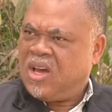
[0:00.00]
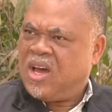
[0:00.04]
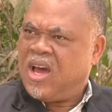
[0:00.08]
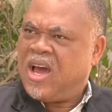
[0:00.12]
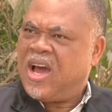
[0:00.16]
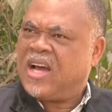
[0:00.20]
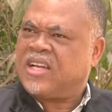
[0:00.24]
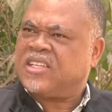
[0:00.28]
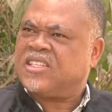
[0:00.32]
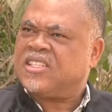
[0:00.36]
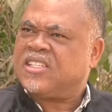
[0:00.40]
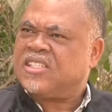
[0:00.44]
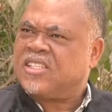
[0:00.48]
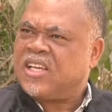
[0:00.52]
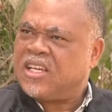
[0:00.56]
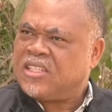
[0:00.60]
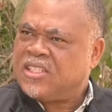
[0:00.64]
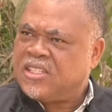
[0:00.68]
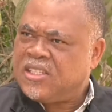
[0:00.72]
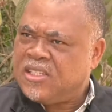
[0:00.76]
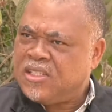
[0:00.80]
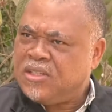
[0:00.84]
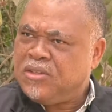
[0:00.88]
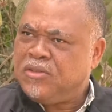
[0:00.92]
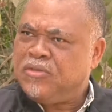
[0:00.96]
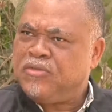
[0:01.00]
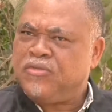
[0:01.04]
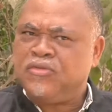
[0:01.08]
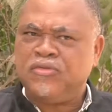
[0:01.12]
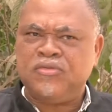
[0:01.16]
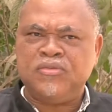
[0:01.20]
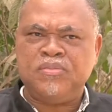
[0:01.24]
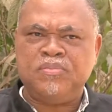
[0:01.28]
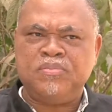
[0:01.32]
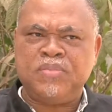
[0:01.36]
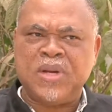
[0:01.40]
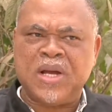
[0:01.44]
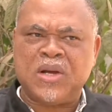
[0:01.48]
excessive
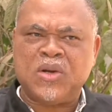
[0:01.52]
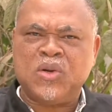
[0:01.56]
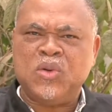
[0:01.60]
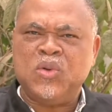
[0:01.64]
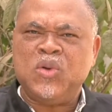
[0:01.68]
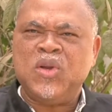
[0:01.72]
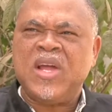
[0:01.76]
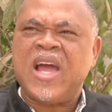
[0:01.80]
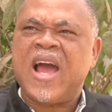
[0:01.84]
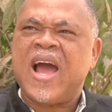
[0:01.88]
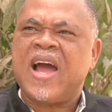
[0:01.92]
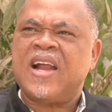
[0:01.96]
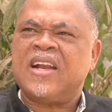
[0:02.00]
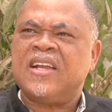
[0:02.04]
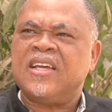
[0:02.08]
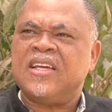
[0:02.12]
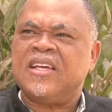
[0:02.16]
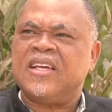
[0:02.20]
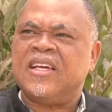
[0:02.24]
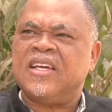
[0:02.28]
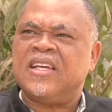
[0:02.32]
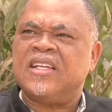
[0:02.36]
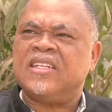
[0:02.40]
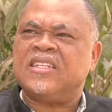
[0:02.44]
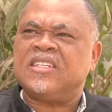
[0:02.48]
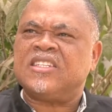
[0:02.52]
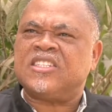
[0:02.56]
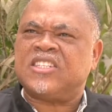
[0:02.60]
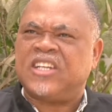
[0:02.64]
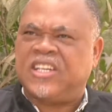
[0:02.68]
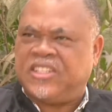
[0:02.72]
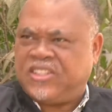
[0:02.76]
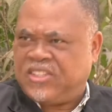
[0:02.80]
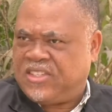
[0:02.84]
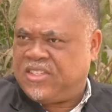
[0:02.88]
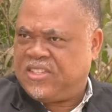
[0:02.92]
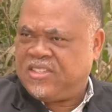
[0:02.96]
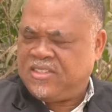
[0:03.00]
pecuniary
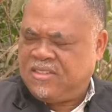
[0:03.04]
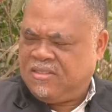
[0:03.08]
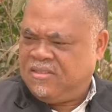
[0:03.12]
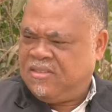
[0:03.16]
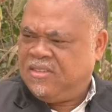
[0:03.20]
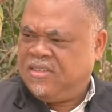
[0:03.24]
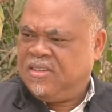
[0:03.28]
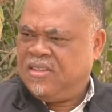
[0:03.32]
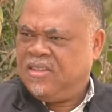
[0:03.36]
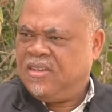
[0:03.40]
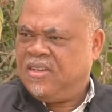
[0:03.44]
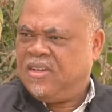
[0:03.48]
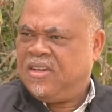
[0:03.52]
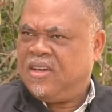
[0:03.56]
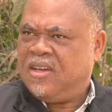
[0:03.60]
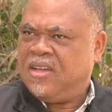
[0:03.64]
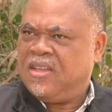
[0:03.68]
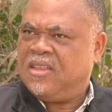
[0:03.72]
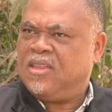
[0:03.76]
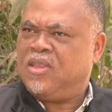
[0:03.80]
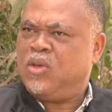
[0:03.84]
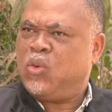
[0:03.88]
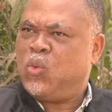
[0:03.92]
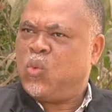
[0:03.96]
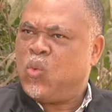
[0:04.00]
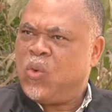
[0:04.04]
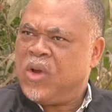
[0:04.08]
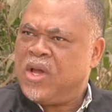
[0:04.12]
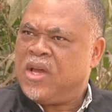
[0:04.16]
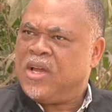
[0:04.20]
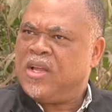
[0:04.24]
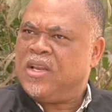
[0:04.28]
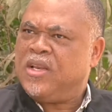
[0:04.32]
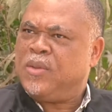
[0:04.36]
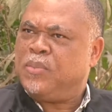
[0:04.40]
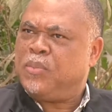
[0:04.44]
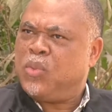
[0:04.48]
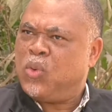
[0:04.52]
interest in the
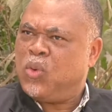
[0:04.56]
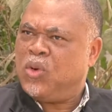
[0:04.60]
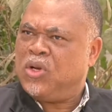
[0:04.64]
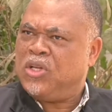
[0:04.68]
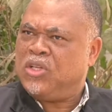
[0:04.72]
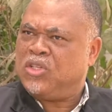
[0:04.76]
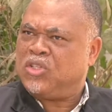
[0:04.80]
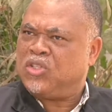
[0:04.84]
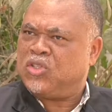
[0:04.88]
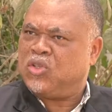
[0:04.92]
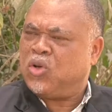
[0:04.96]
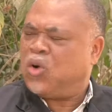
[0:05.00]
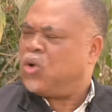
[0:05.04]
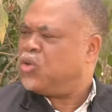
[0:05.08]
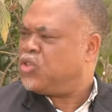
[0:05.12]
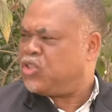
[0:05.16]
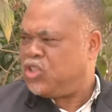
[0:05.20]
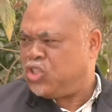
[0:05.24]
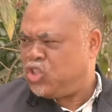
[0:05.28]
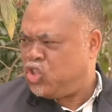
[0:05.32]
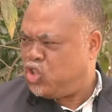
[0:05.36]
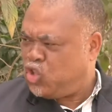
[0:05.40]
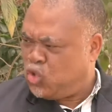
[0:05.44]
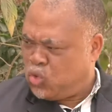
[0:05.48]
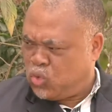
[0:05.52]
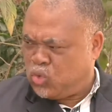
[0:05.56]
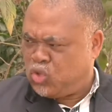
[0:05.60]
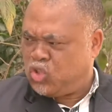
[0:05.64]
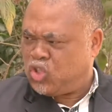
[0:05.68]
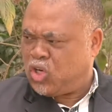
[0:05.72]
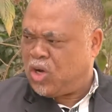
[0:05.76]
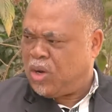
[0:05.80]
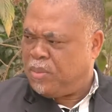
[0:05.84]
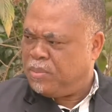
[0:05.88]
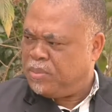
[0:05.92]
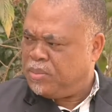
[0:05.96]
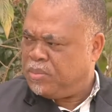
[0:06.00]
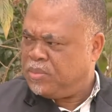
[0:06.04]
way the police does its own
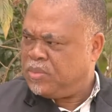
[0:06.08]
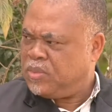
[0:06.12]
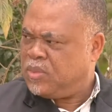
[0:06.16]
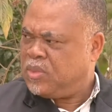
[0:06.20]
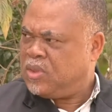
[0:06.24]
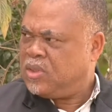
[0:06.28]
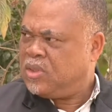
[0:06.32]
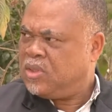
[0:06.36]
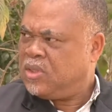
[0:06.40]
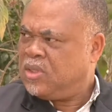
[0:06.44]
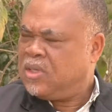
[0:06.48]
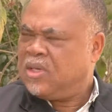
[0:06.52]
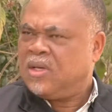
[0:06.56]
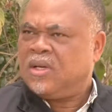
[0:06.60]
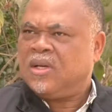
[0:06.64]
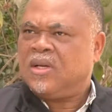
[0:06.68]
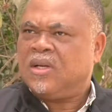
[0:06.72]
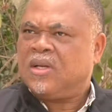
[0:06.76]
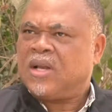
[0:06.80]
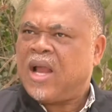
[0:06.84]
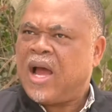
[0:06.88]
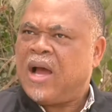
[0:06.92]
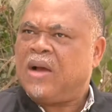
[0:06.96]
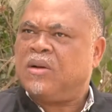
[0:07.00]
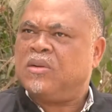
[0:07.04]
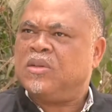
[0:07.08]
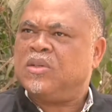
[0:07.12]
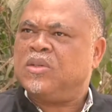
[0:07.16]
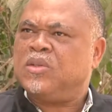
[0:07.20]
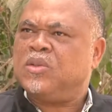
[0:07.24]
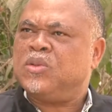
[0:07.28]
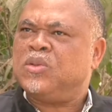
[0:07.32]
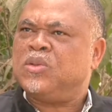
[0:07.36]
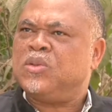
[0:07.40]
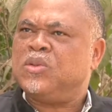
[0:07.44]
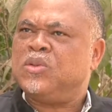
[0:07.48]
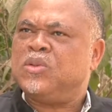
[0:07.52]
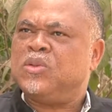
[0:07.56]
job. Now,
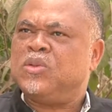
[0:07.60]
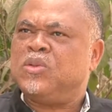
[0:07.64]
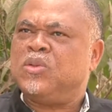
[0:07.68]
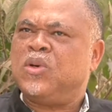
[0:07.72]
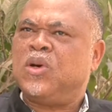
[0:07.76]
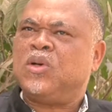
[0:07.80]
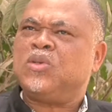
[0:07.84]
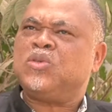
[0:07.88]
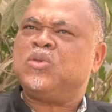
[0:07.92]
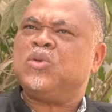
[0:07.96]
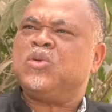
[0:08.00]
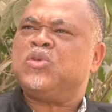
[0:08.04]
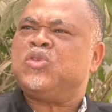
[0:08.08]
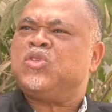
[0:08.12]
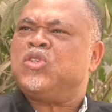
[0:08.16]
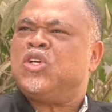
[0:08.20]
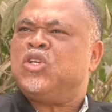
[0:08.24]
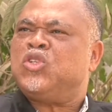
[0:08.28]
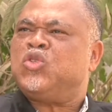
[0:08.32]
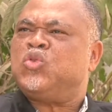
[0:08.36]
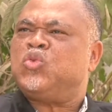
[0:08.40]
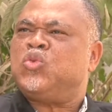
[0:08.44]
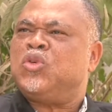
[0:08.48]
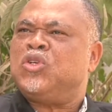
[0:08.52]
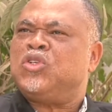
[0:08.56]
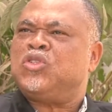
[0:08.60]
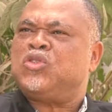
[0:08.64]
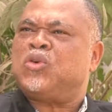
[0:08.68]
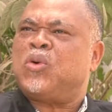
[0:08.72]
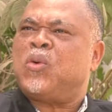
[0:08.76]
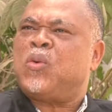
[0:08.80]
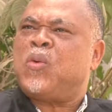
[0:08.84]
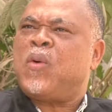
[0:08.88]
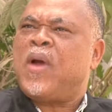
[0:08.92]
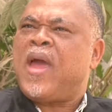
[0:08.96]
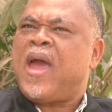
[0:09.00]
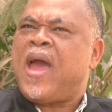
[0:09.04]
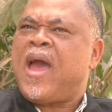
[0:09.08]
you also see a situation
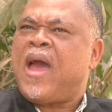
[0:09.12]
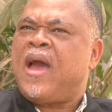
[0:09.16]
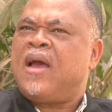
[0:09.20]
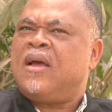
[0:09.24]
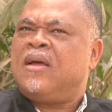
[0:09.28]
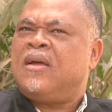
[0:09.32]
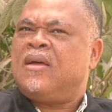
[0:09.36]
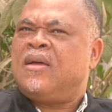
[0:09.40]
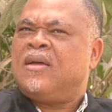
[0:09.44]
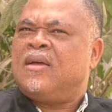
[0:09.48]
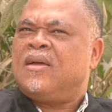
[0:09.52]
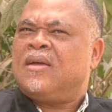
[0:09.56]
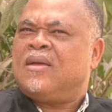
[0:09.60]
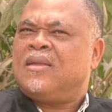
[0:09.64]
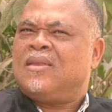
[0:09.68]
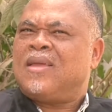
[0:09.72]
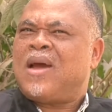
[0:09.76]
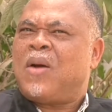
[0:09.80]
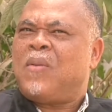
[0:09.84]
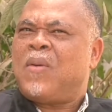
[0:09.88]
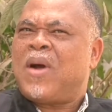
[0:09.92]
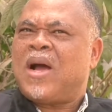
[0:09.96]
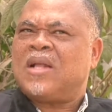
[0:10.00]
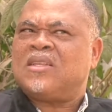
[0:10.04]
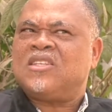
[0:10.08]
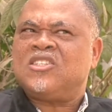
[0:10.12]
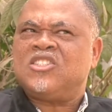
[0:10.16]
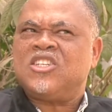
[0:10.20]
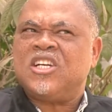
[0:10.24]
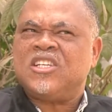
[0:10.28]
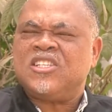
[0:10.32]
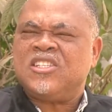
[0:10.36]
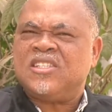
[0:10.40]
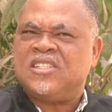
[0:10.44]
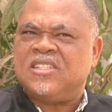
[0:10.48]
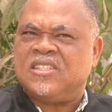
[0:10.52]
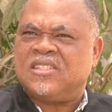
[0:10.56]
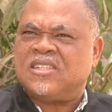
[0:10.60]
where there were
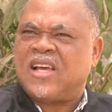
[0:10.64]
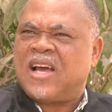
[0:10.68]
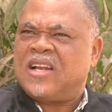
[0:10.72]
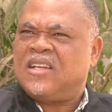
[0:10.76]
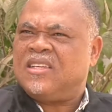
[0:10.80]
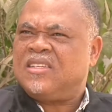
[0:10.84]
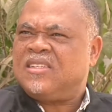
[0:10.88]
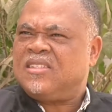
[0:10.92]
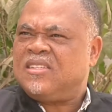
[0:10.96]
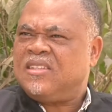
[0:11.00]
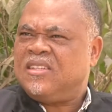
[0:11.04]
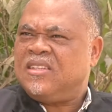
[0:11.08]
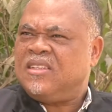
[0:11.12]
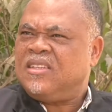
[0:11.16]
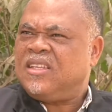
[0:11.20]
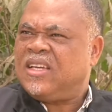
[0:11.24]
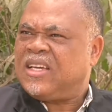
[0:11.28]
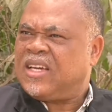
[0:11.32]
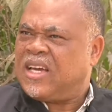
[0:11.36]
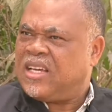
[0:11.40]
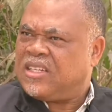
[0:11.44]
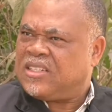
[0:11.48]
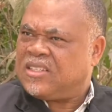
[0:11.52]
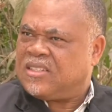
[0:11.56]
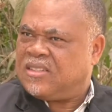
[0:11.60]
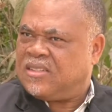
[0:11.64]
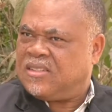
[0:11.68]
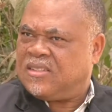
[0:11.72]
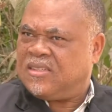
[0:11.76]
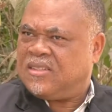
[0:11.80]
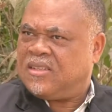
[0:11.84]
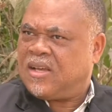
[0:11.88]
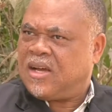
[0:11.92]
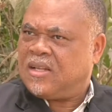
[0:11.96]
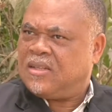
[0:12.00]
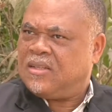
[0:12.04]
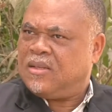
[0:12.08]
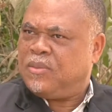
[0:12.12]
traces and indications
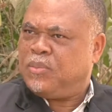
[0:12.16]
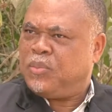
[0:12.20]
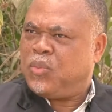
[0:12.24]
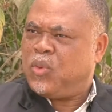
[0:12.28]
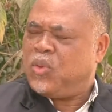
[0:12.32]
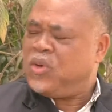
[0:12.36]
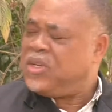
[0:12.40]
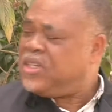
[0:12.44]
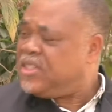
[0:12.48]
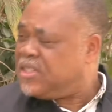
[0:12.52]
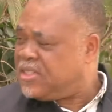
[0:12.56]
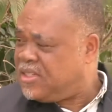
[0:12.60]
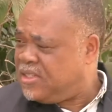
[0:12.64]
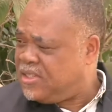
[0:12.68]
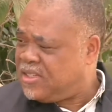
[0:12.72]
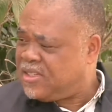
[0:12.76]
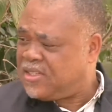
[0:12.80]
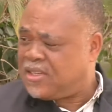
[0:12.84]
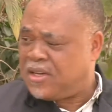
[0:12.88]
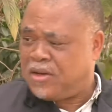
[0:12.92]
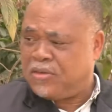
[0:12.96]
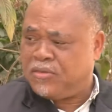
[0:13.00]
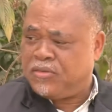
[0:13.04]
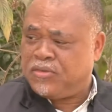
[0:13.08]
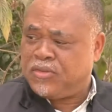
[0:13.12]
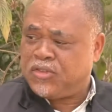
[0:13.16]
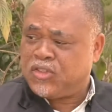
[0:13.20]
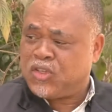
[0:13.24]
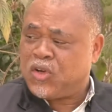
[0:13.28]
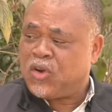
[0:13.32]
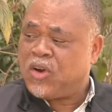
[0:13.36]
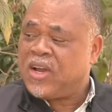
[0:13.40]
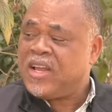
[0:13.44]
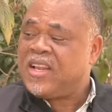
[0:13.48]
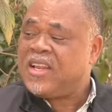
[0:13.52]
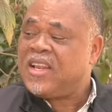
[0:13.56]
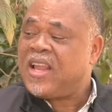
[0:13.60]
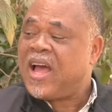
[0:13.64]
that the police itself
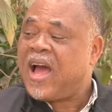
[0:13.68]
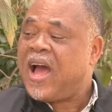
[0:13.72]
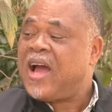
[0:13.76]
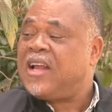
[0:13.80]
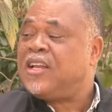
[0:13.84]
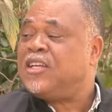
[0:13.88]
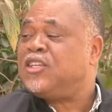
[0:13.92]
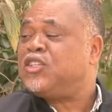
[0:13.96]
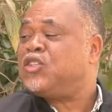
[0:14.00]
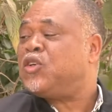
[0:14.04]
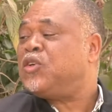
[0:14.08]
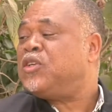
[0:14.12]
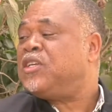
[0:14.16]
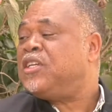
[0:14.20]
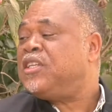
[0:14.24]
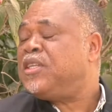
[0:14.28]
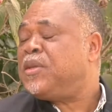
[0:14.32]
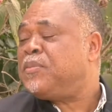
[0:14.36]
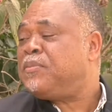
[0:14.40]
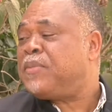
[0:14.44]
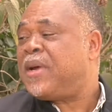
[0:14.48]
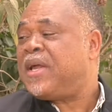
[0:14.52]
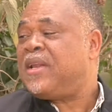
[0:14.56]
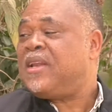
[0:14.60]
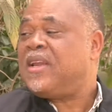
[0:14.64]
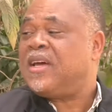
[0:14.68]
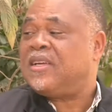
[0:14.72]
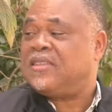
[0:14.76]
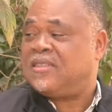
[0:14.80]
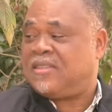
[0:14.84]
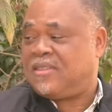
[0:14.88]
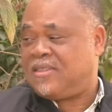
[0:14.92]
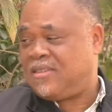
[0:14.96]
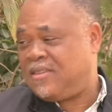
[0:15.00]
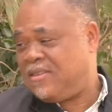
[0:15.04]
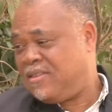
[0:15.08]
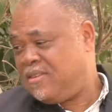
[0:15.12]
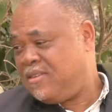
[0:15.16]
surrendered its own independence